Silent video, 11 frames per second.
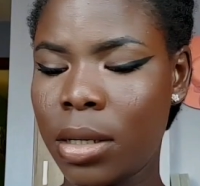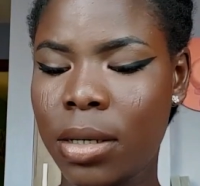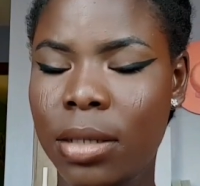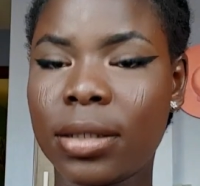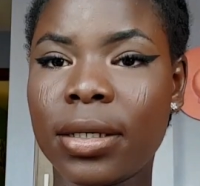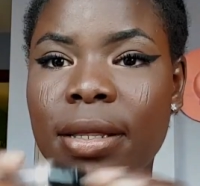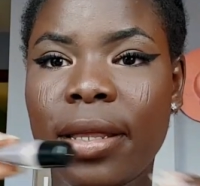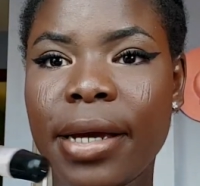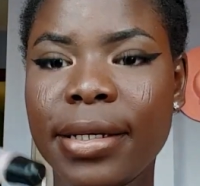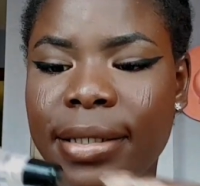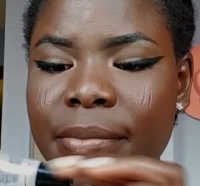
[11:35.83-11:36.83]
So
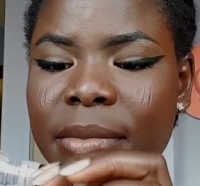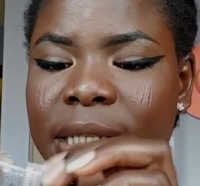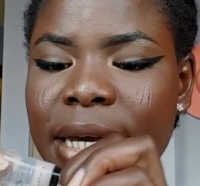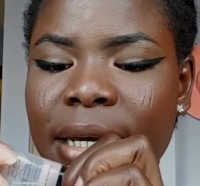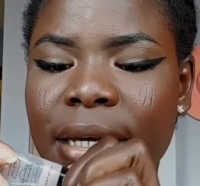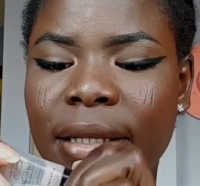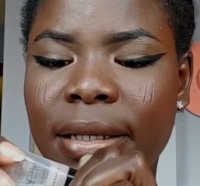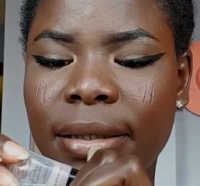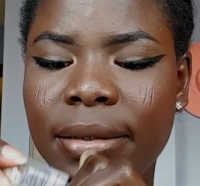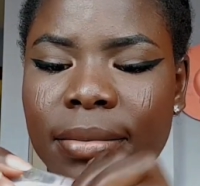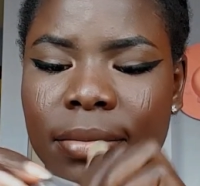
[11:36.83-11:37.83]
next, I'm taking
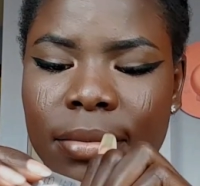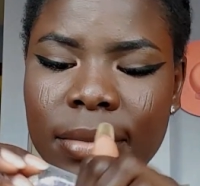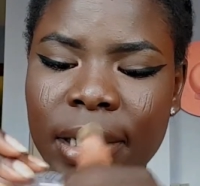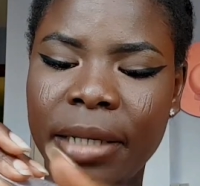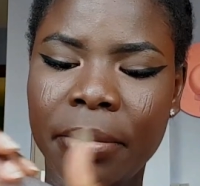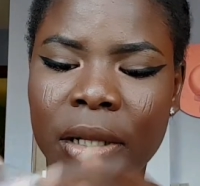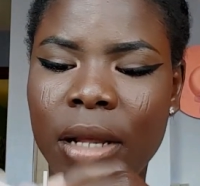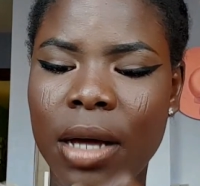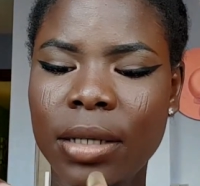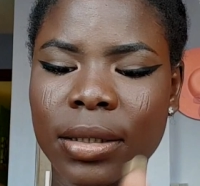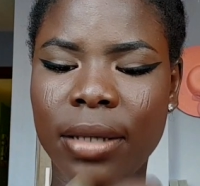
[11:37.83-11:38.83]
a lip
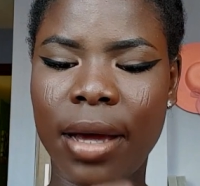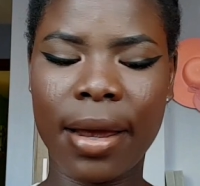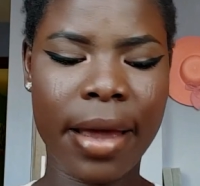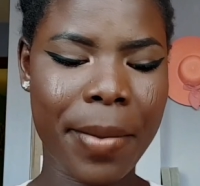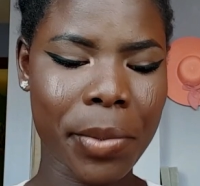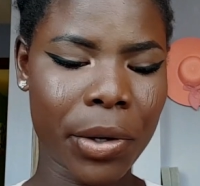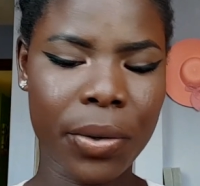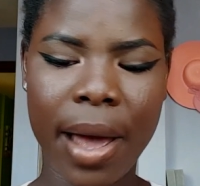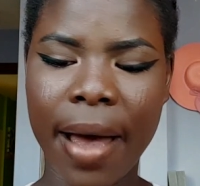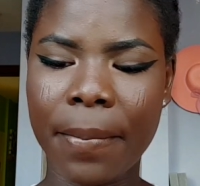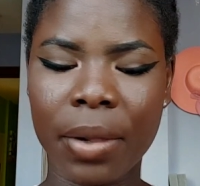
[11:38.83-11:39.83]
gloss and I'm gonna
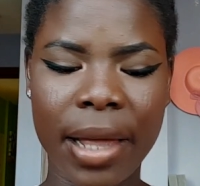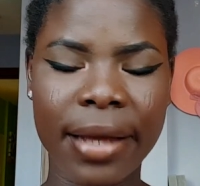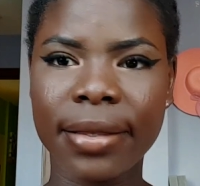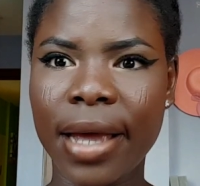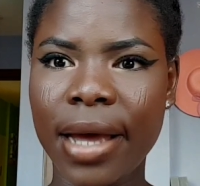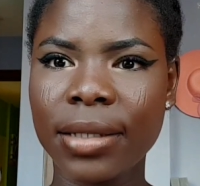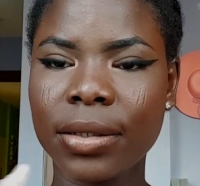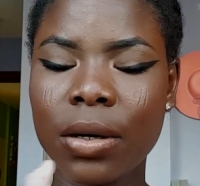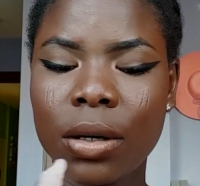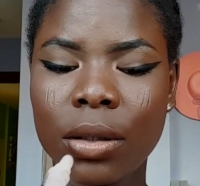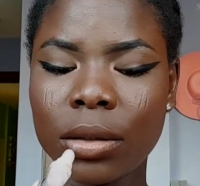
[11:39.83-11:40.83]
apply that
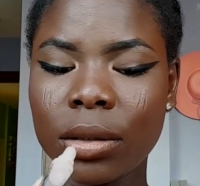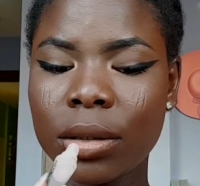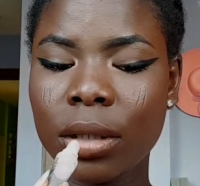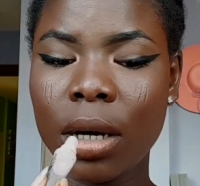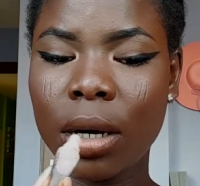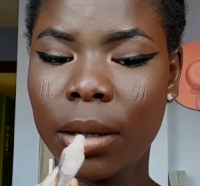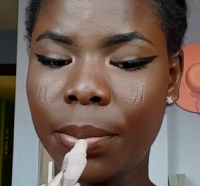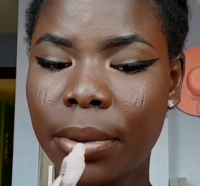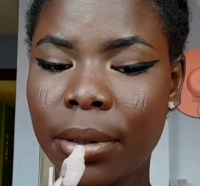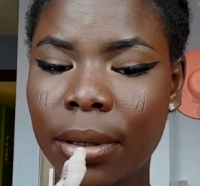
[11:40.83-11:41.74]
on top.